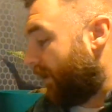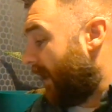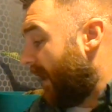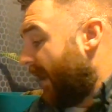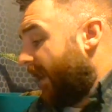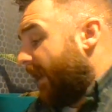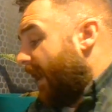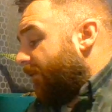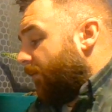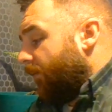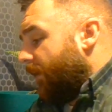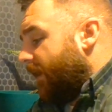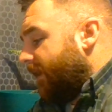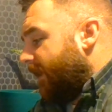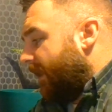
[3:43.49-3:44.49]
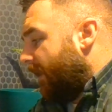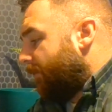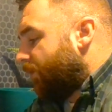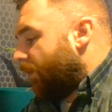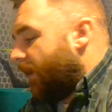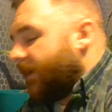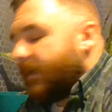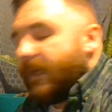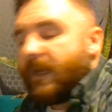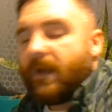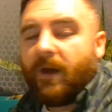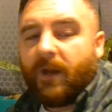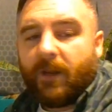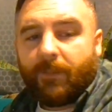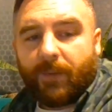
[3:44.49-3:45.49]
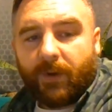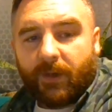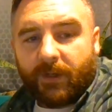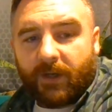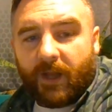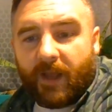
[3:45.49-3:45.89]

I haven't read yet. I'm trying to get caught up on.